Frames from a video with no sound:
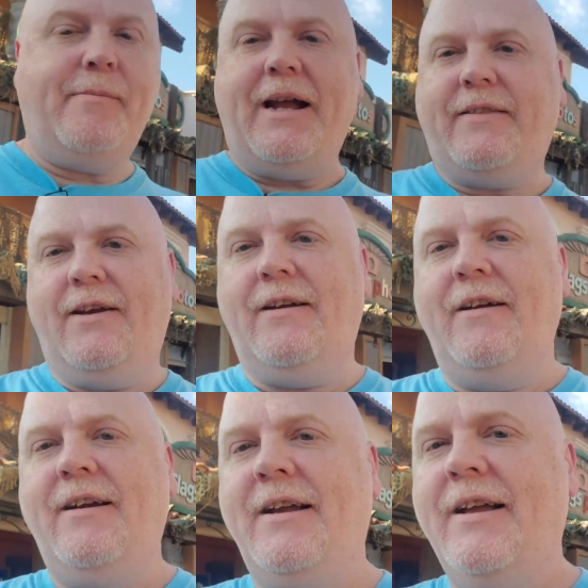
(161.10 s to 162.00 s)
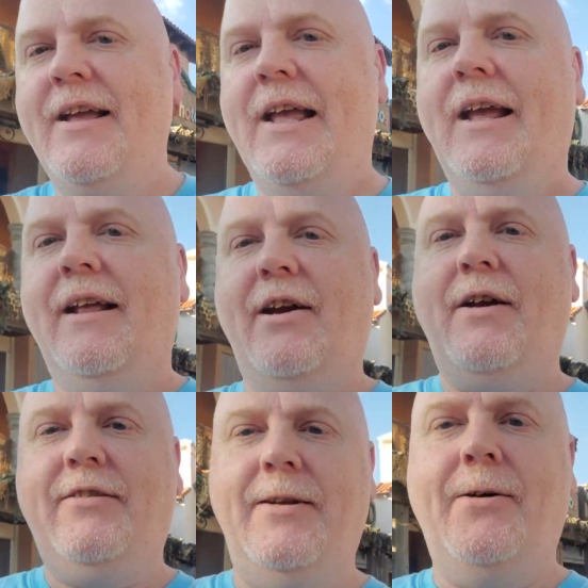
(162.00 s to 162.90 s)
back there. There
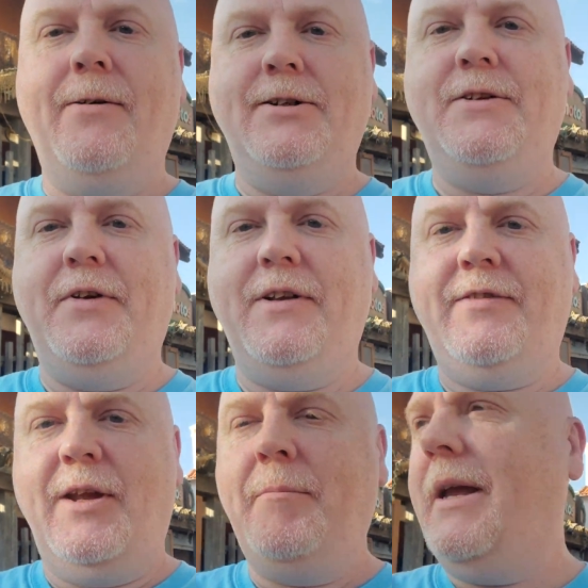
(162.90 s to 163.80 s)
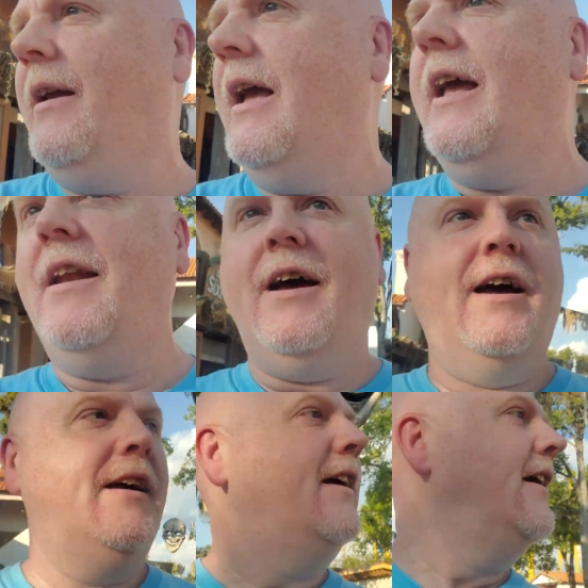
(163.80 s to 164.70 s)
he is in orange, if you can see him. Bing! And
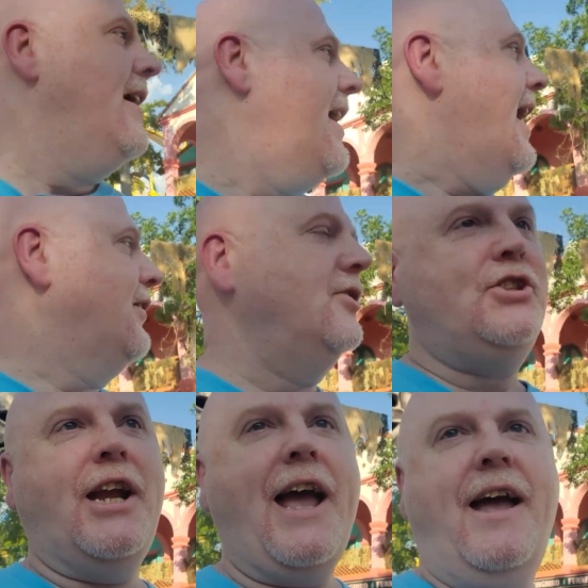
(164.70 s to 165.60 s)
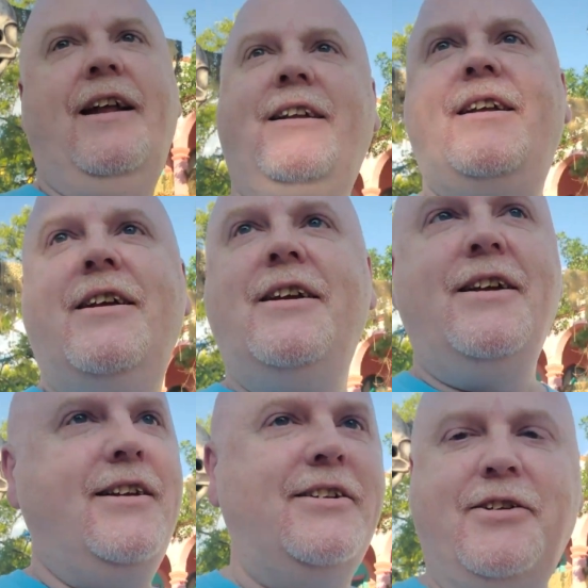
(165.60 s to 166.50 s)
uh, had a little chat.
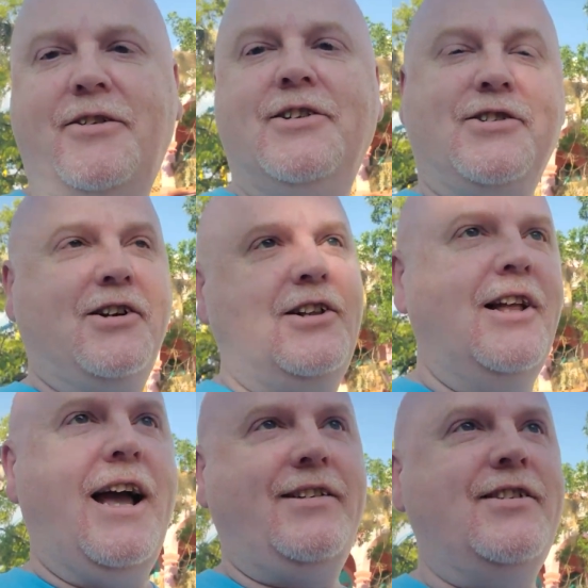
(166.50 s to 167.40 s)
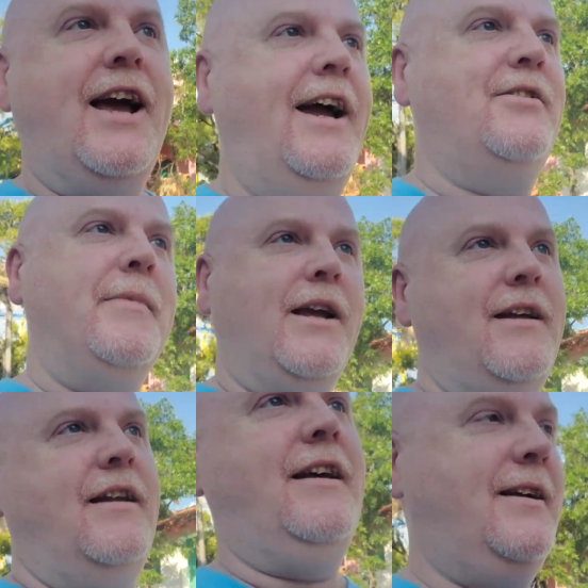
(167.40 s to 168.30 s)
Dude is a class act,
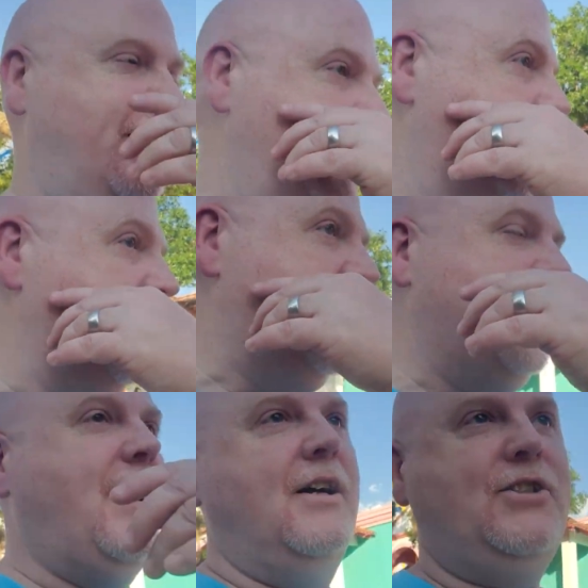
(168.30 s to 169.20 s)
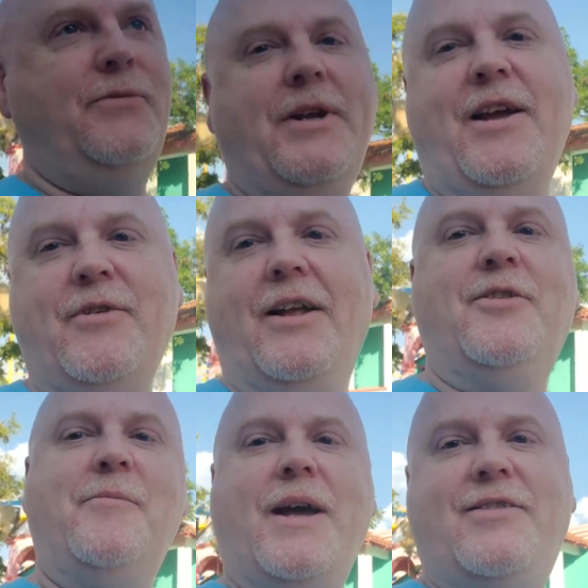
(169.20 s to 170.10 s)
man. Uh, gosh, we have got
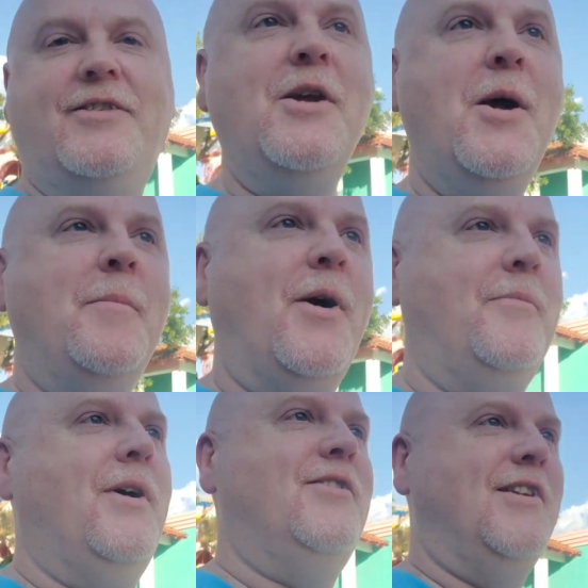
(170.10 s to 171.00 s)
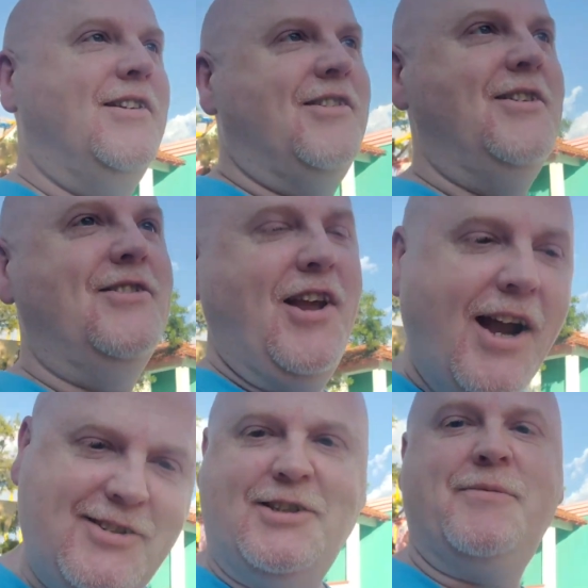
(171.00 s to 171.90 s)
the best park presidents in
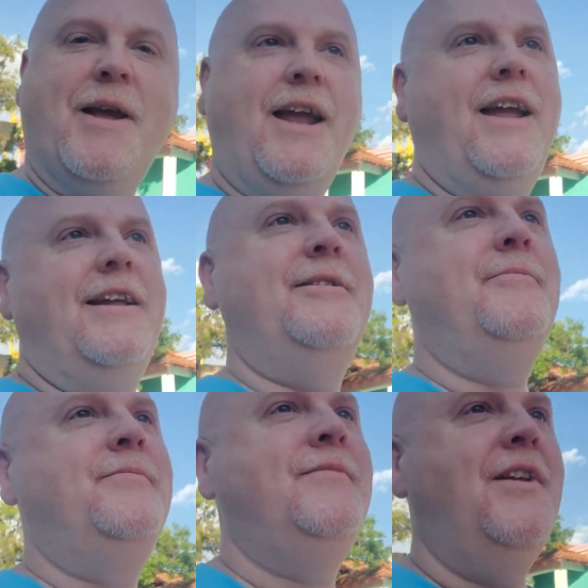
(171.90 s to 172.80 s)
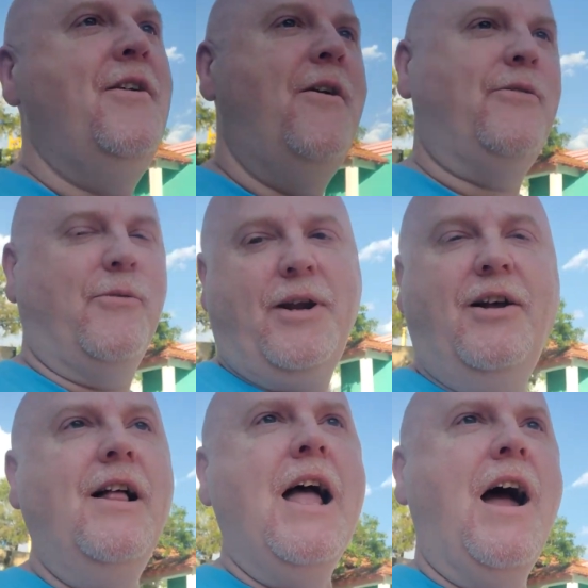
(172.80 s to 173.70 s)
Texas, man. For
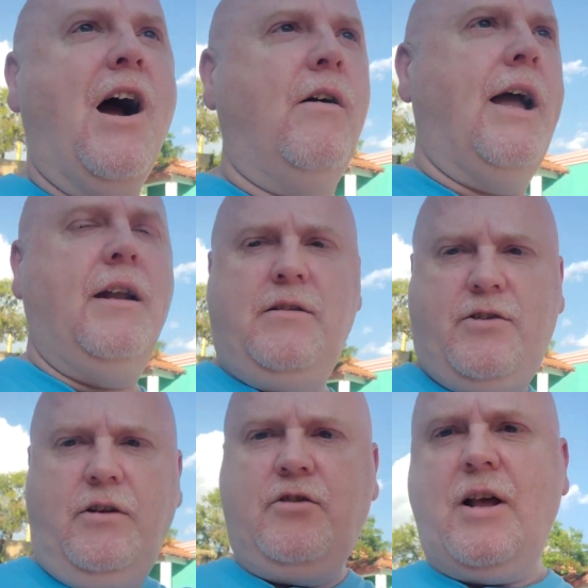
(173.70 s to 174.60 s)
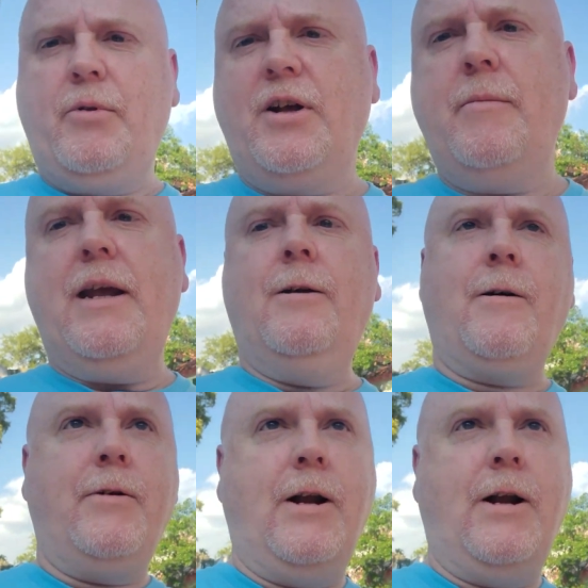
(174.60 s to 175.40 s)
real. All right, Stop looking at me. Look over